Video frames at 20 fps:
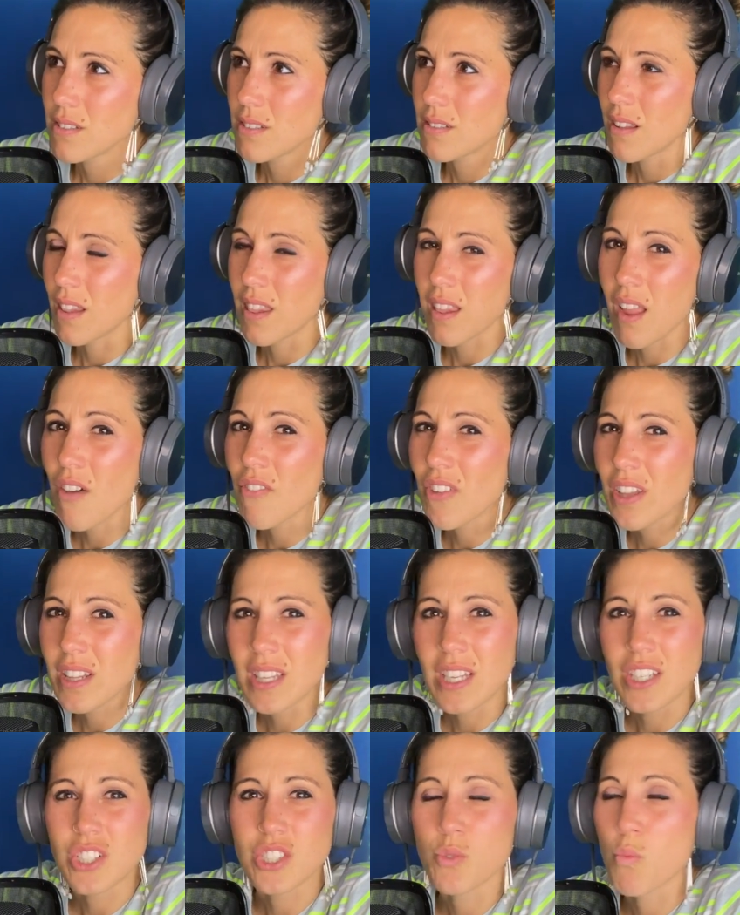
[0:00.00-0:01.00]

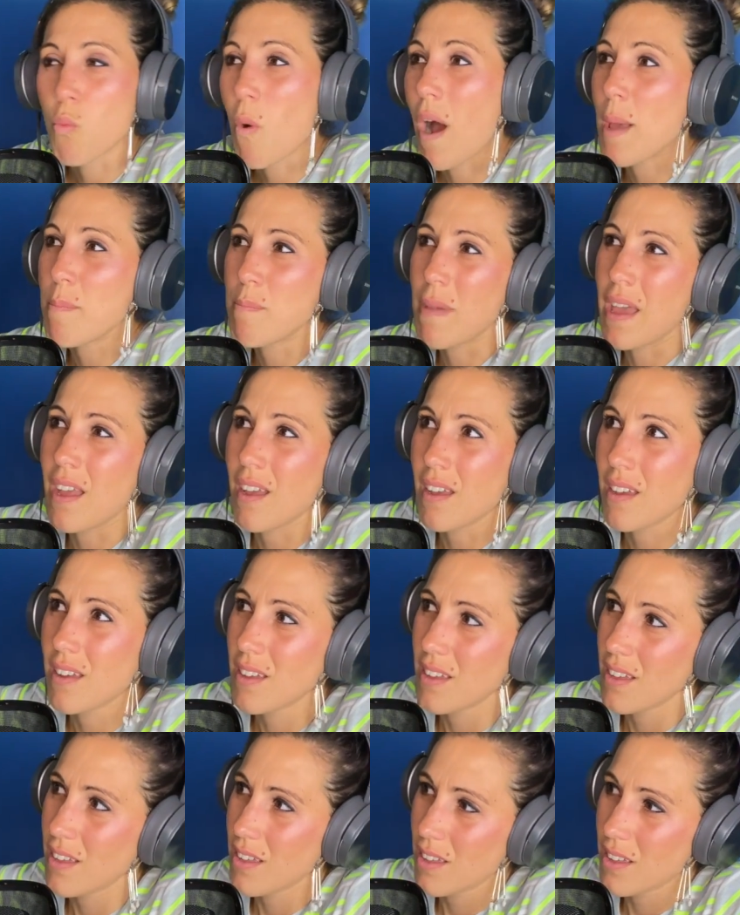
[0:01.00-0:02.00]
lovingly just wiping
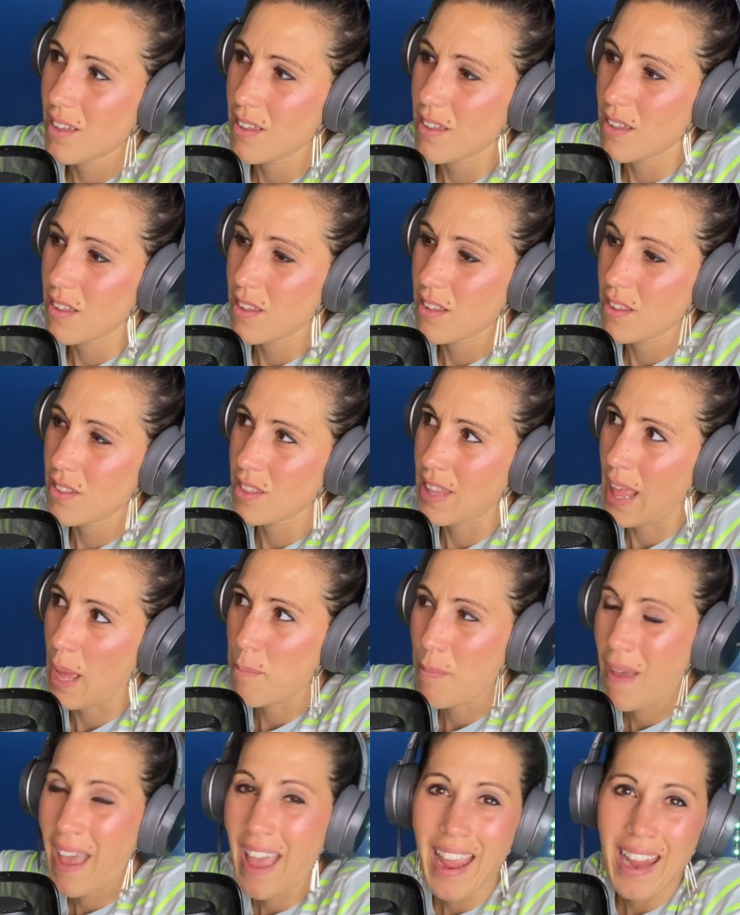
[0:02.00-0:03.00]
that
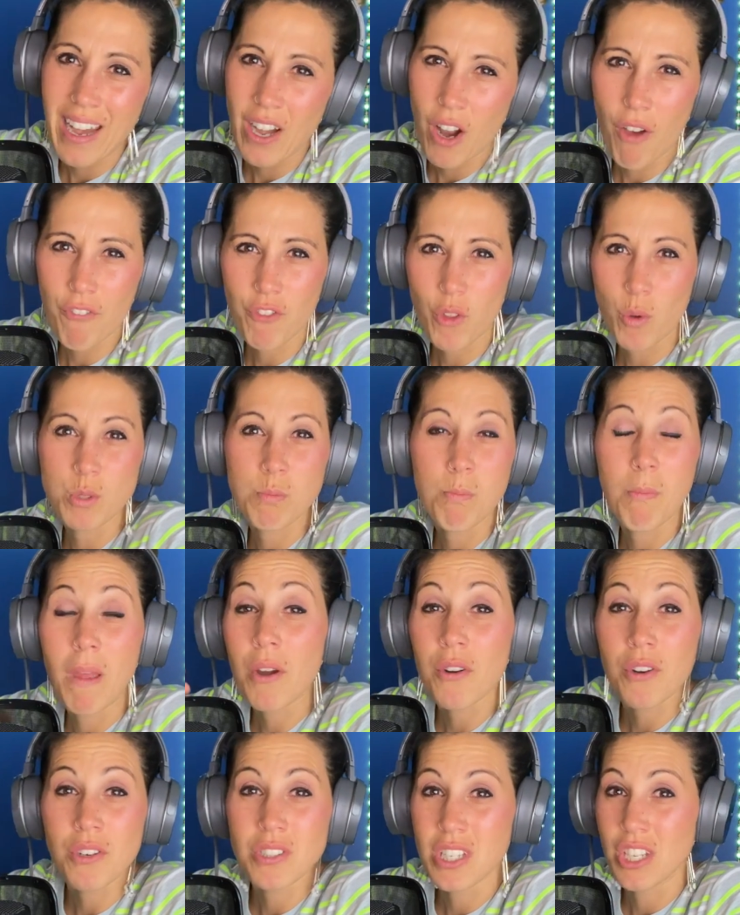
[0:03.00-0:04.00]
paint off those
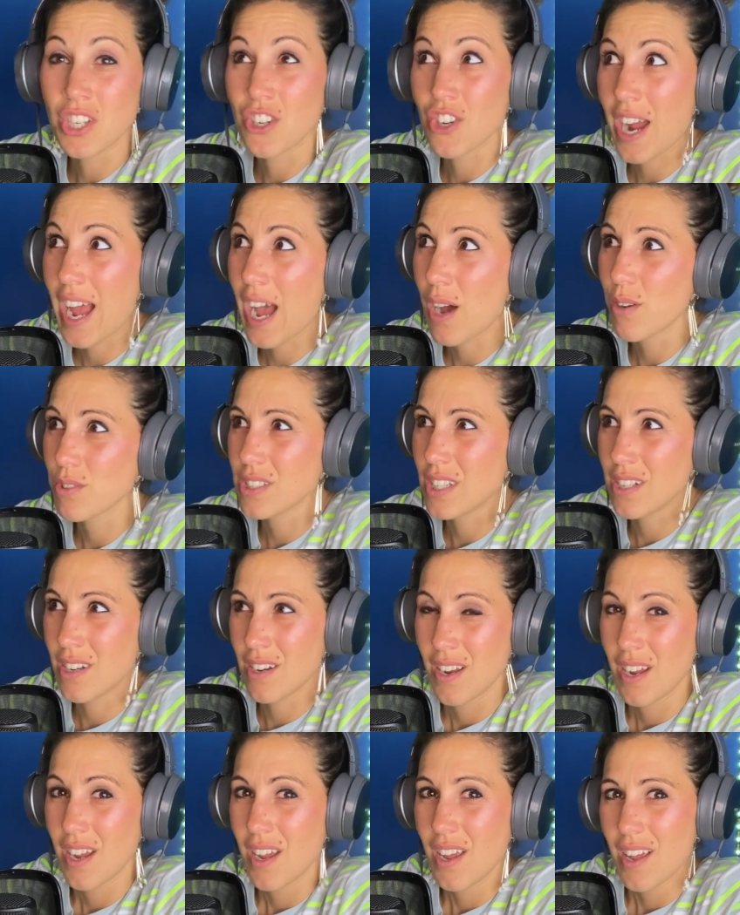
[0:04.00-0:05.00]
mirrors in your house and